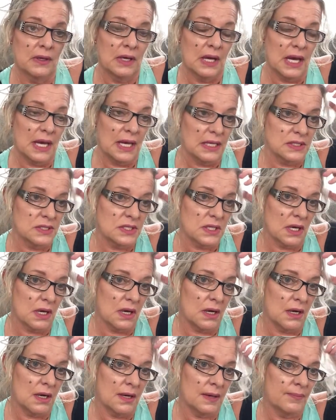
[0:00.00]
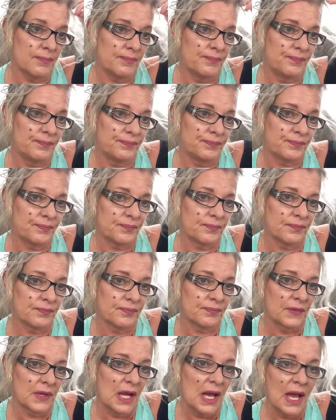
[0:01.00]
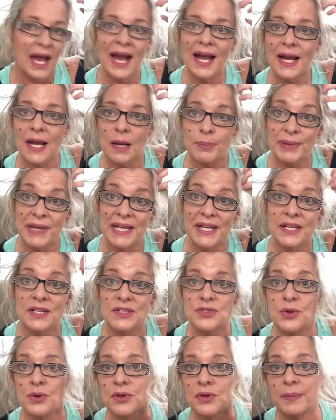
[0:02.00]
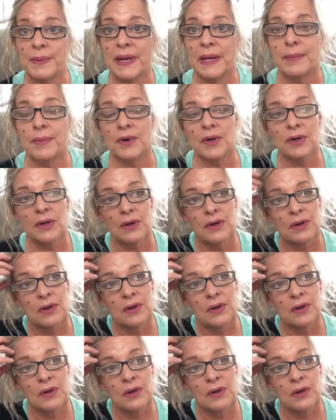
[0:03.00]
And I got plenty of toilet paper.